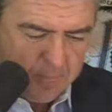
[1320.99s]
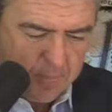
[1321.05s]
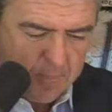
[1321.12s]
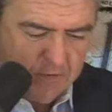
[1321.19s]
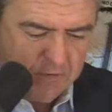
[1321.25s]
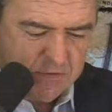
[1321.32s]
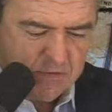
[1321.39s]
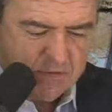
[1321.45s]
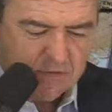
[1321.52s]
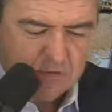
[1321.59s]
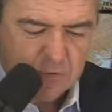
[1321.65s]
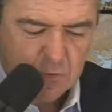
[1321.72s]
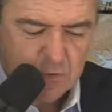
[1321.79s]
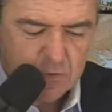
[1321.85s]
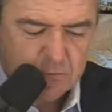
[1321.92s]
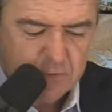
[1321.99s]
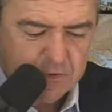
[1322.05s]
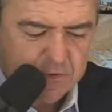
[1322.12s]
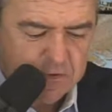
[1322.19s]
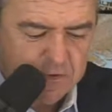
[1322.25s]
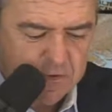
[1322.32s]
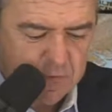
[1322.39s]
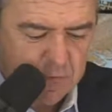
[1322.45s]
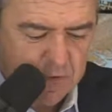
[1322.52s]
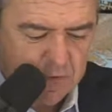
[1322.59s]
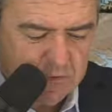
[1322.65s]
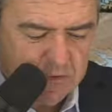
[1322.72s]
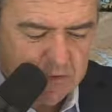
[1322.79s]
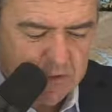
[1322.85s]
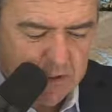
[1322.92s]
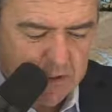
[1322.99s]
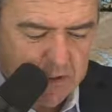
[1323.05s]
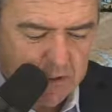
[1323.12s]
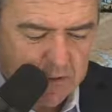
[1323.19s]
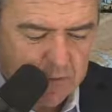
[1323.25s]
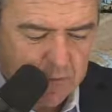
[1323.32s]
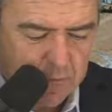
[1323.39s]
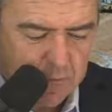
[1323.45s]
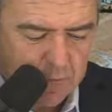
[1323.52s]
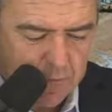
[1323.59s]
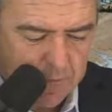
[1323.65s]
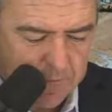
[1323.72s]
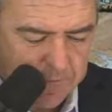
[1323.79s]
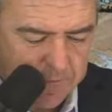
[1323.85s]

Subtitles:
Make sure that's squirrel. I'm pretty sure it's squirrels and not coons.